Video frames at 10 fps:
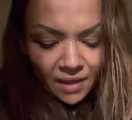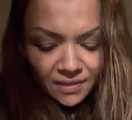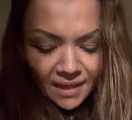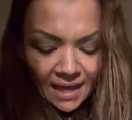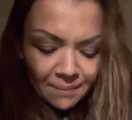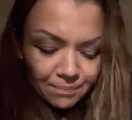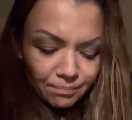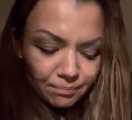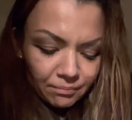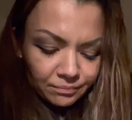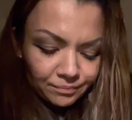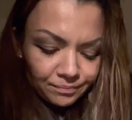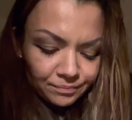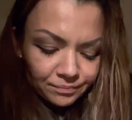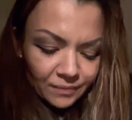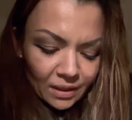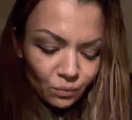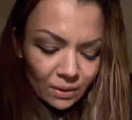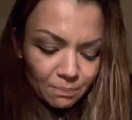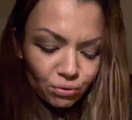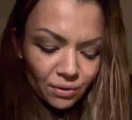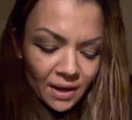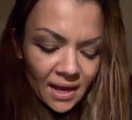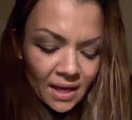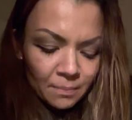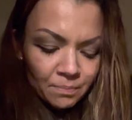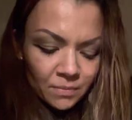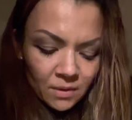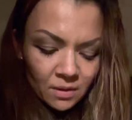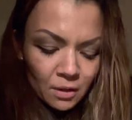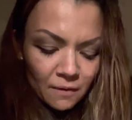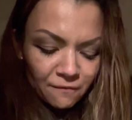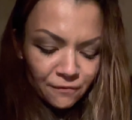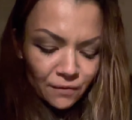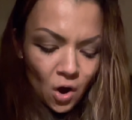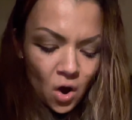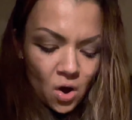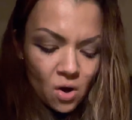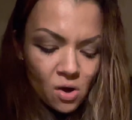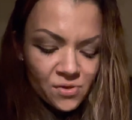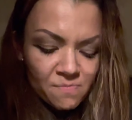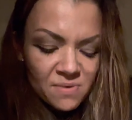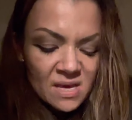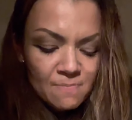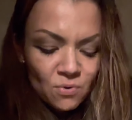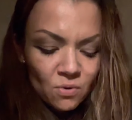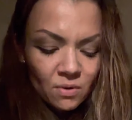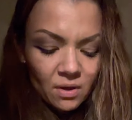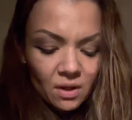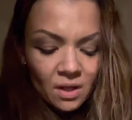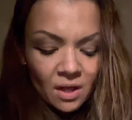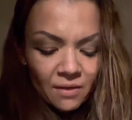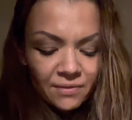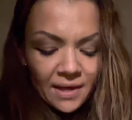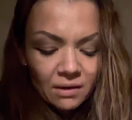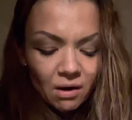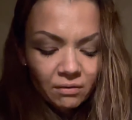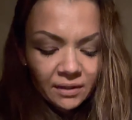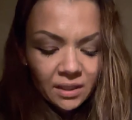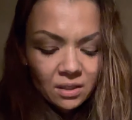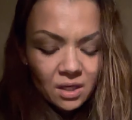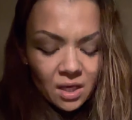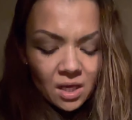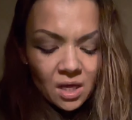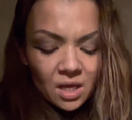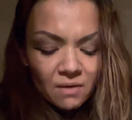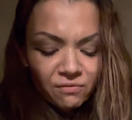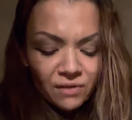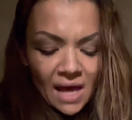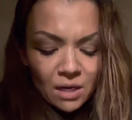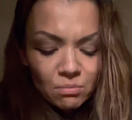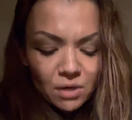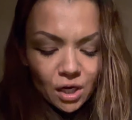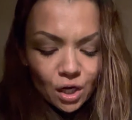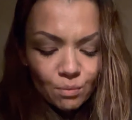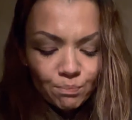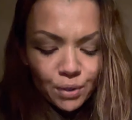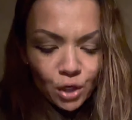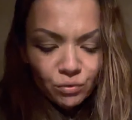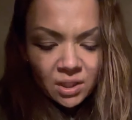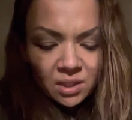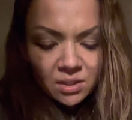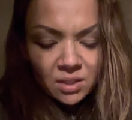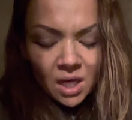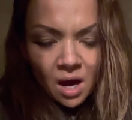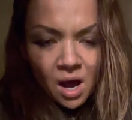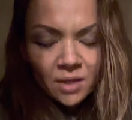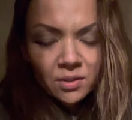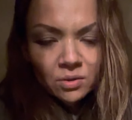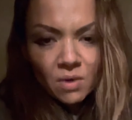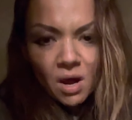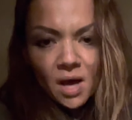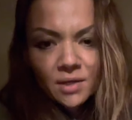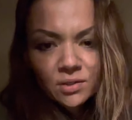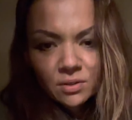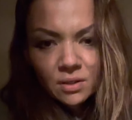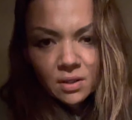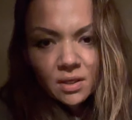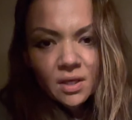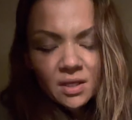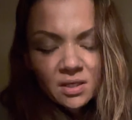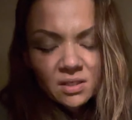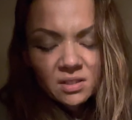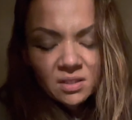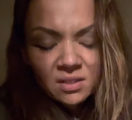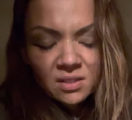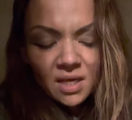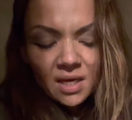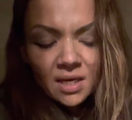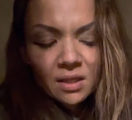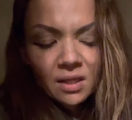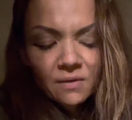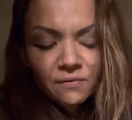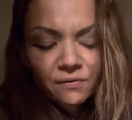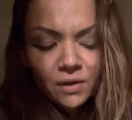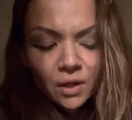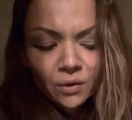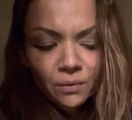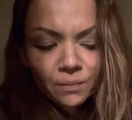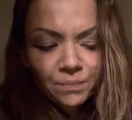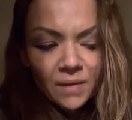that we pray for all the people that are in Vladimir Putin's entourage, his daily flow,